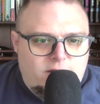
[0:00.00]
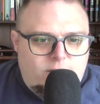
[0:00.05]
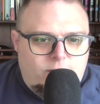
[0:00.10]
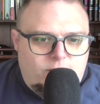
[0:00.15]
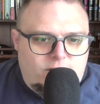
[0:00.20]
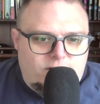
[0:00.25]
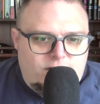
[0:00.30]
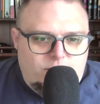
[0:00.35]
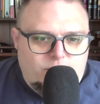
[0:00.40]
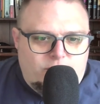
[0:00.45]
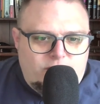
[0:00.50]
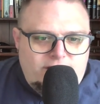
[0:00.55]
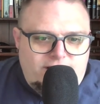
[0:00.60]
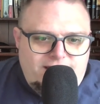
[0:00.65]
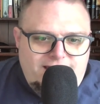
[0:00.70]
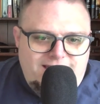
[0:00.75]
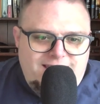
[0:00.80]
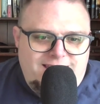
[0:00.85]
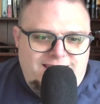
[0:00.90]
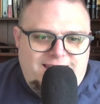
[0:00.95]
Well, good morning
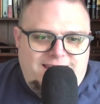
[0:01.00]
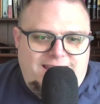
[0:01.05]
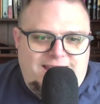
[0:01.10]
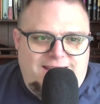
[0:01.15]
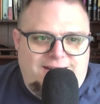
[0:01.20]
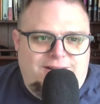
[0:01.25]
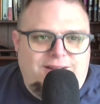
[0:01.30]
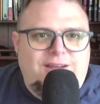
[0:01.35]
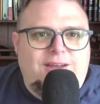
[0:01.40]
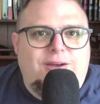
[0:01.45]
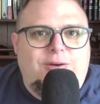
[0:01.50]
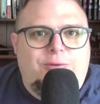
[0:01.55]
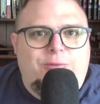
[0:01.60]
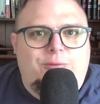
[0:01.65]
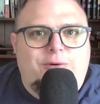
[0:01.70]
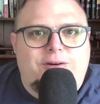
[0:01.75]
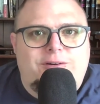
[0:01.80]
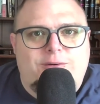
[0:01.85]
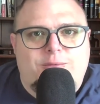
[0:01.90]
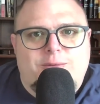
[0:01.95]
and
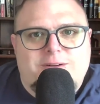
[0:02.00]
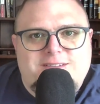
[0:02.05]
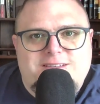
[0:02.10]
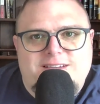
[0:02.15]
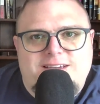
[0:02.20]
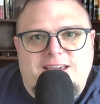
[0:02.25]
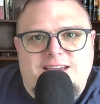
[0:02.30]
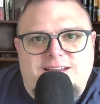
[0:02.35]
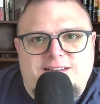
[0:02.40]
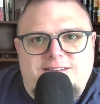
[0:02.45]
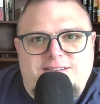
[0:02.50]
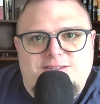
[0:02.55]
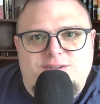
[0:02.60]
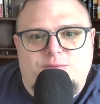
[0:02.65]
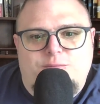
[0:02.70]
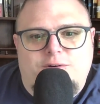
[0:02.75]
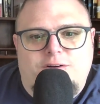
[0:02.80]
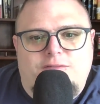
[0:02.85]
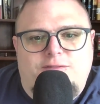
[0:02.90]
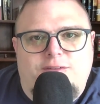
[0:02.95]
welcome once again to
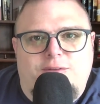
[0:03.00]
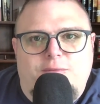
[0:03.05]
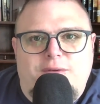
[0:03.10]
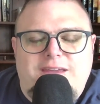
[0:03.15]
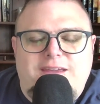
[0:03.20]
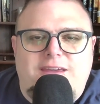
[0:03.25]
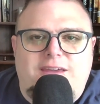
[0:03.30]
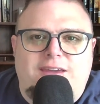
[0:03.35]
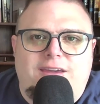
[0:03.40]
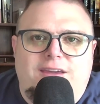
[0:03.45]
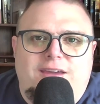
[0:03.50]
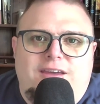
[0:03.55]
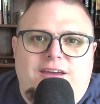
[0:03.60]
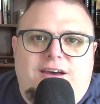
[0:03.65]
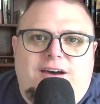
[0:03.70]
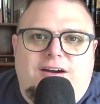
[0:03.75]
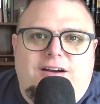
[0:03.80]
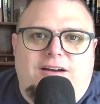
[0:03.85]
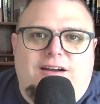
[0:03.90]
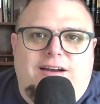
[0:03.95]
Word for the Week,
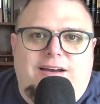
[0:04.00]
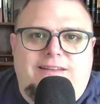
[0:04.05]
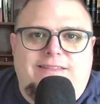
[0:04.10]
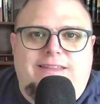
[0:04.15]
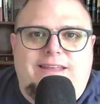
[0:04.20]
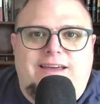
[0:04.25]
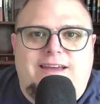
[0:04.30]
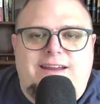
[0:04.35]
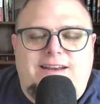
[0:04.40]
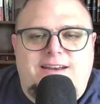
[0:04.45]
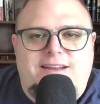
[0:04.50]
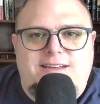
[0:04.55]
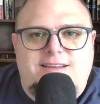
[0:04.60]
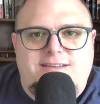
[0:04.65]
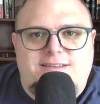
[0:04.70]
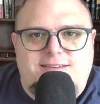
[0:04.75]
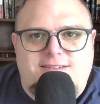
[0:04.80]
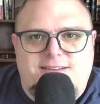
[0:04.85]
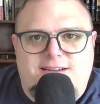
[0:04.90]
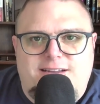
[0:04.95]
our online
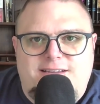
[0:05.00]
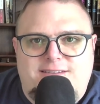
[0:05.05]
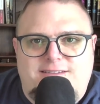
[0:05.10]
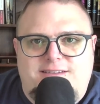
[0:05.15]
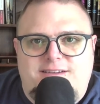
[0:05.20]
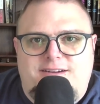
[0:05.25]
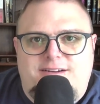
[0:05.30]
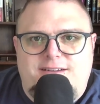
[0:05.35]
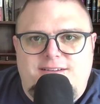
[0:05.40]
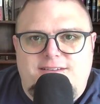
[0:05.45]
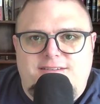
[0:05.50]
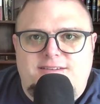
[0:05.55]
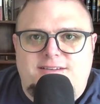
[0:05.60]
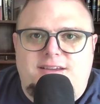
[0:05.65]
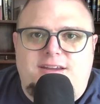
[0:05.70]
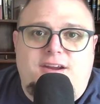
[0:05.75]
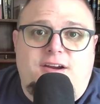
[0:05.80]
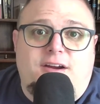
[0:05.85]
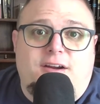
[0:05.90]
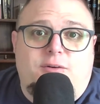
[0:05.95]
study series
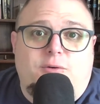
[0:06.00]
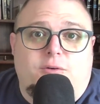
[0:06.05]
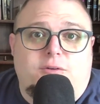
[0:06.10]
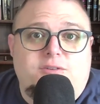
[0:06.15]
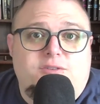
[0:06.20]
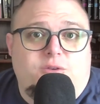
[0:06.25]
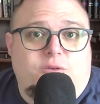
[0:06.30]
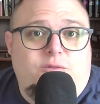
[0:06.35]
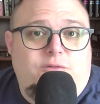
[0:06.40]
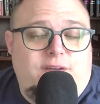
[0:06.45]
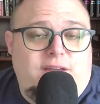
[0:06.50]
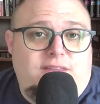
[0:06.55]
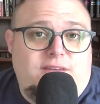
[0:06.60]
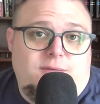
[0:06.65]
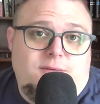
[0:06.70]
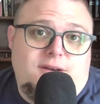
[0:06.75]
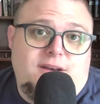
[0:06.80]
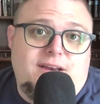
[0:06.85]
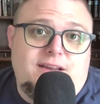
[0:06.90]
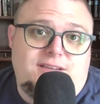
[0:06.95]
here at Cornerstone Faith
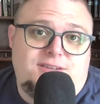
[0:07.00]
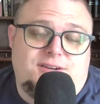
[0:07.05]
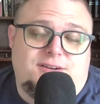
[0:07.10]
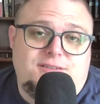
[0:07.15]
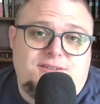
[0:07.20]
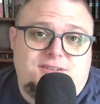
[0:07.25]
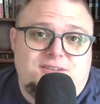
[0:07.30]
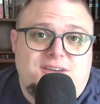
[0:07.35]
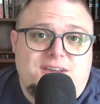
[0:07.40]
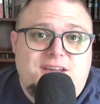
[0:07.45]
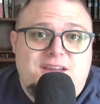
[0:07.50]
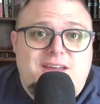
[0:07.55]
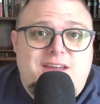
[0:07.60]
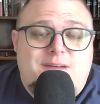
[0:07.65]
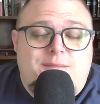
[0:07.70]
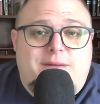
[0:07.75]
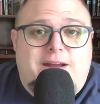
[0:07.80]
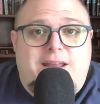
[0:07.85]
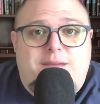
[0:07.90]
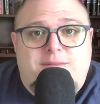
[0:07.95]
Community Church.
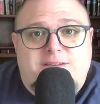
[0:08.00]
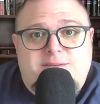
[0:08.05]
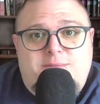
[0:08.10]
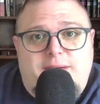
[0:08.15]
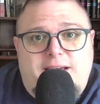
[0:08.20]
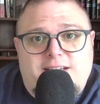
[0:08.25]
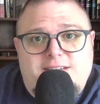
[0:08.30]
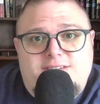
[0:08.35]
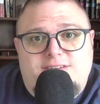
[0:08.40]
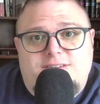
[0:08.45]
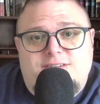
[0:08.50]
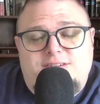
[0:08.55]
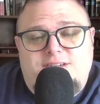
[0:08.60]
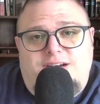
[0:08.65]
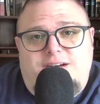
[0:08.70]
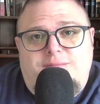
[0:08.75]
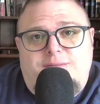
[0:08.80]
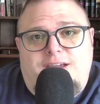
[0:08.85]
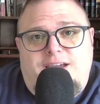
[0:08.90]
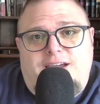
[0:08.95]
My name is Pastor
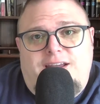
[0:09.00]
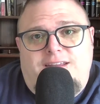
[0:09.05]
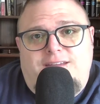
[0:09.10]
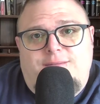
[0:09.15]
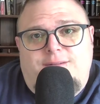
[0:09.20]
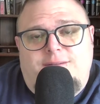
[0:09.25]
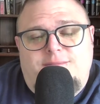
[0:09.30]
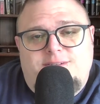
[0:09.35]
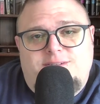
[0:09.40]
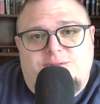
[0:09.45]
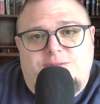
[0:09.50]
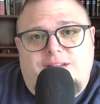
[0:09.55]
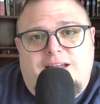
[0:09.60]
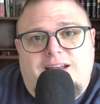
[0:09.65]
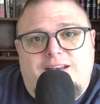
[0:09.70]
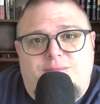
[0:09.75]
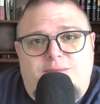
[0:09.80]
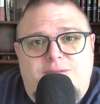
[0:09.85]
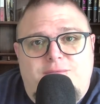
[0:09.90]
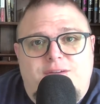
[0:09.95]
Jeremy Heikem. I'm so glad to
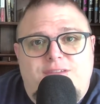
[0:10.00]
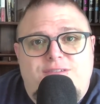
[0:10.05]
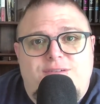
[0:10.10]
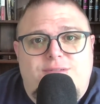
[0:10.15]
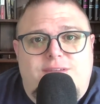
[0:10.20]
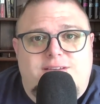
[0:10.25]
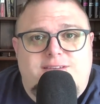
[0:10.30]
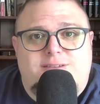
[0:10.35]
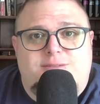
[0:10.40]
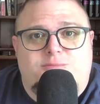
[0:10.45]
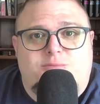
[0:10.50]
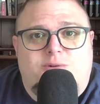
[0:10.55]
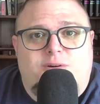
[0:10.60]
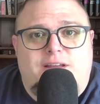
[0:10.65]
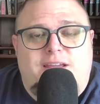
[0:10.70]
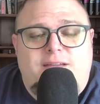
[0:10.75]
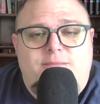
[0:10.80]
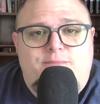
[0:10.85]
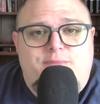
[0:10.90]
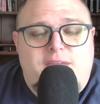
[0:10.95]
be with you this
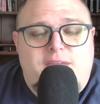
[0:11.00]
morning.